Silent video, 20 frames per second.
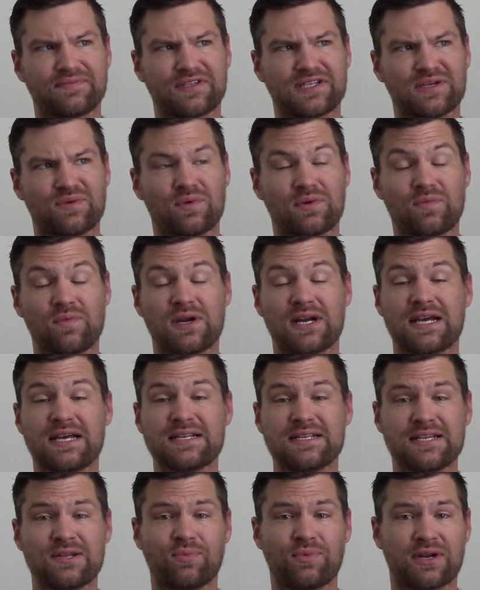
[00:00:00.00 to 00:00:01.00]
what, what
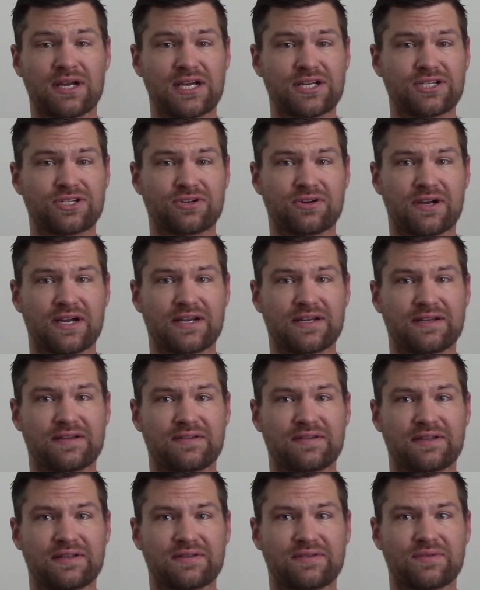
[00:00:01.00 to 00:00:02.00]
I did when I tried
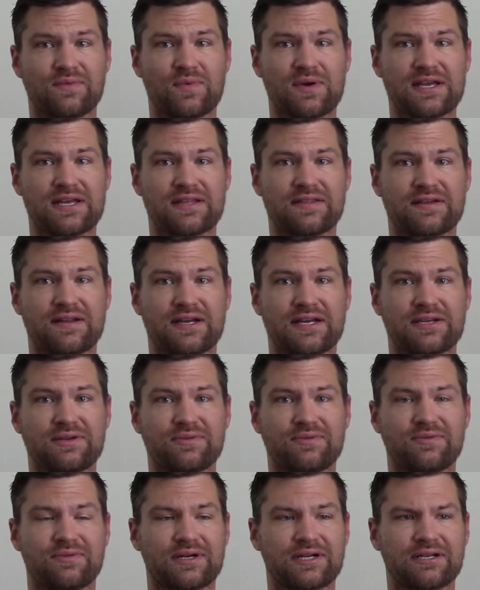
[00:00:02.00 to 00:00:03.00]
it, like the way that I
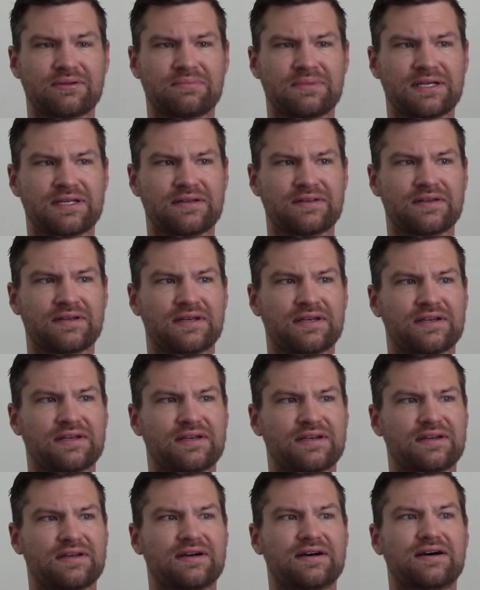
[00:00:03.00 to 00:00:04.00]
recommend,
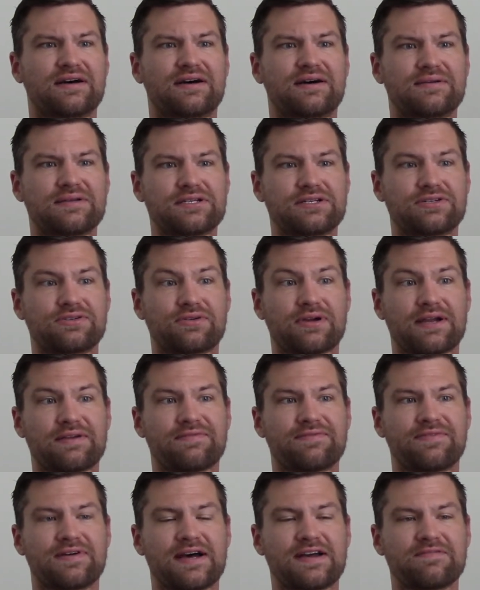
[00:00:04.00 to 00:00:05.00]
uh, try
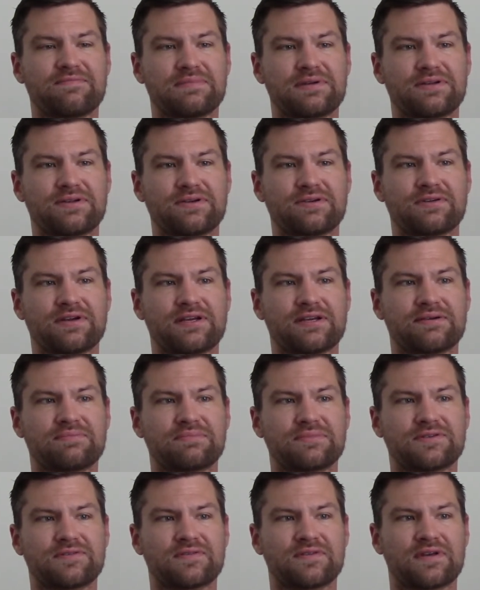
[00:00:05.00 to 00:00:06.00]
five
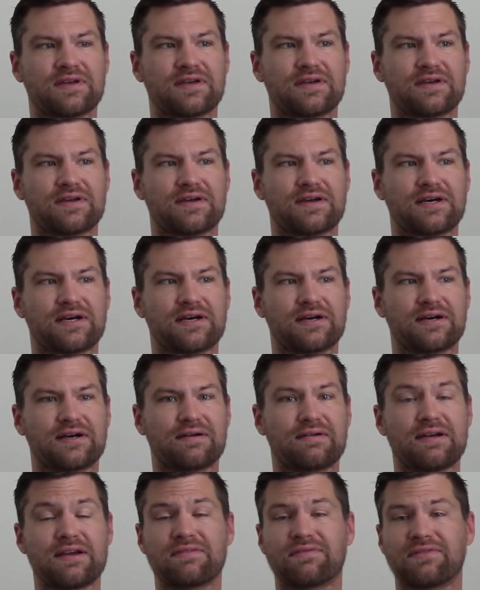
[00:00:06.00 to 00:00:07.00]
milligrams
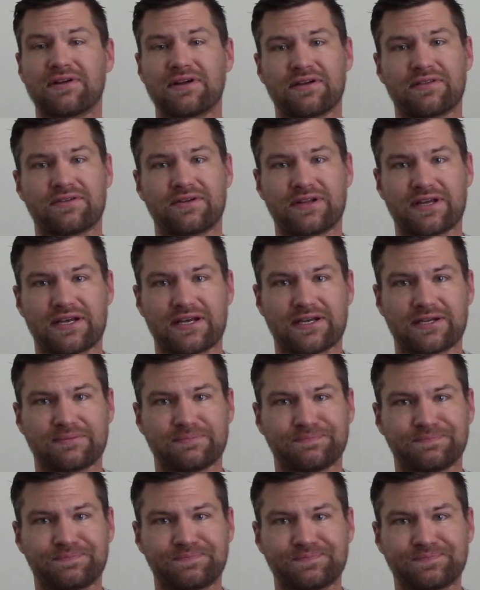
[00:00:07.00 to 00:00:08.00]
uh, every other day,
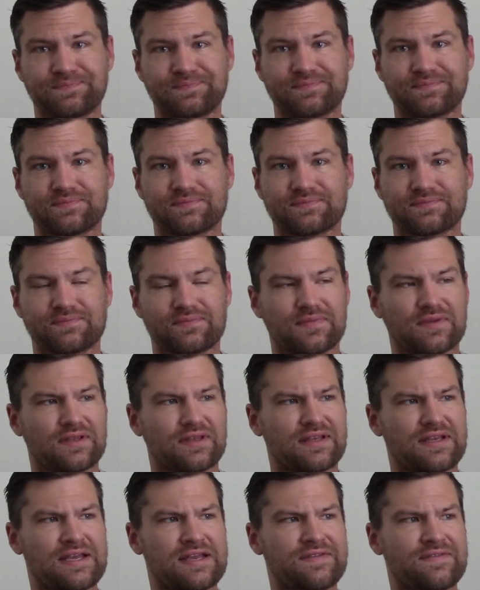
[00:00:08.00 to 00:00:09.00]

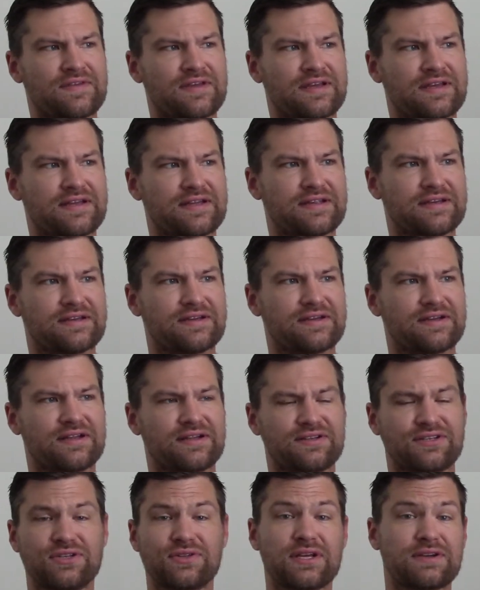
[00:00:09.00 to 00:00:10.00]
and
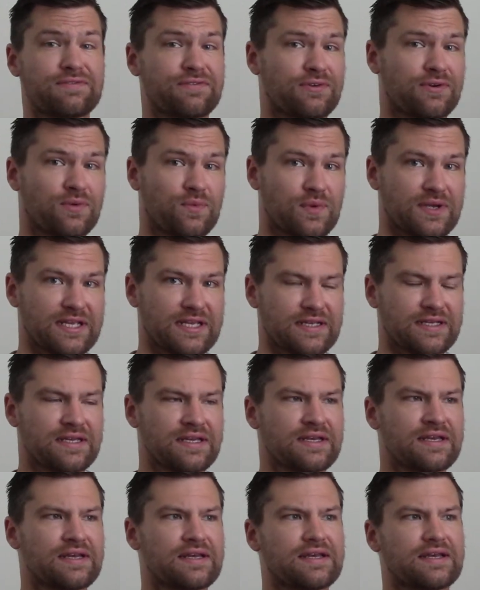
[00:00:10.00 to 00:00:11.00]
then do that for a week.
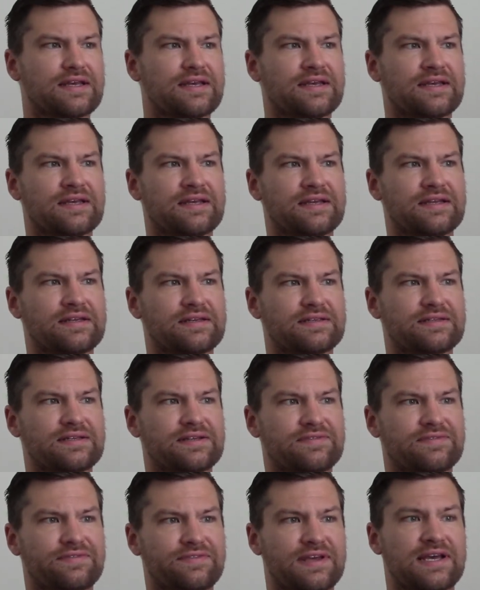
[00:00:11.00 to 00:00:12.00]
And
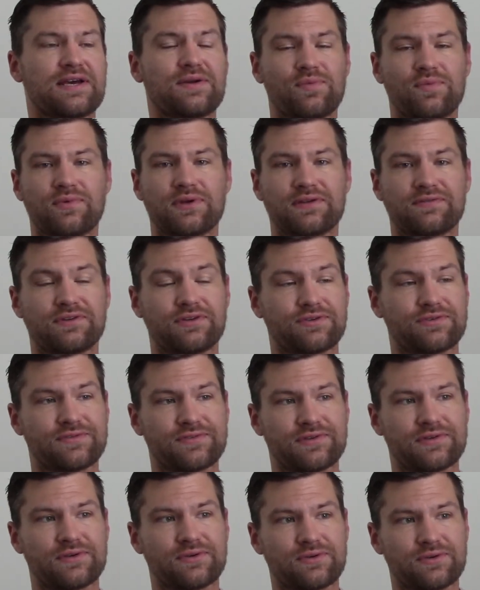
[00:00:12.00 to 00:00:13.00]
if that, if you're
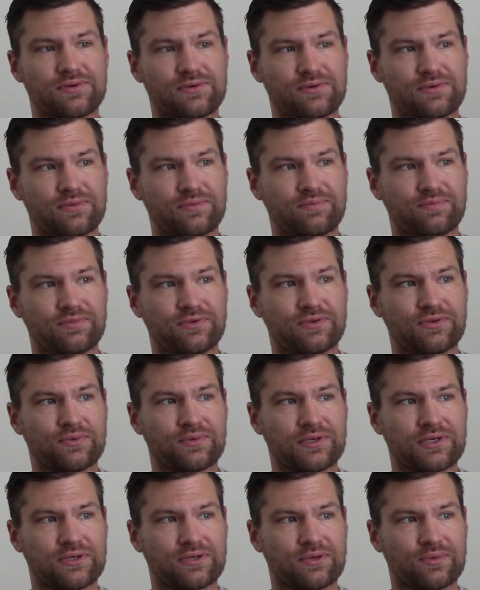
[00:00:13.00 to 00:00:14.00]
still
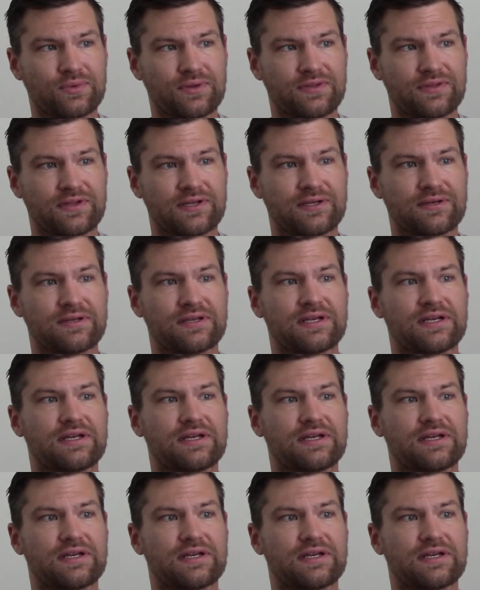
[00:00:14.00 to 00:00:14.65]
doing good with it,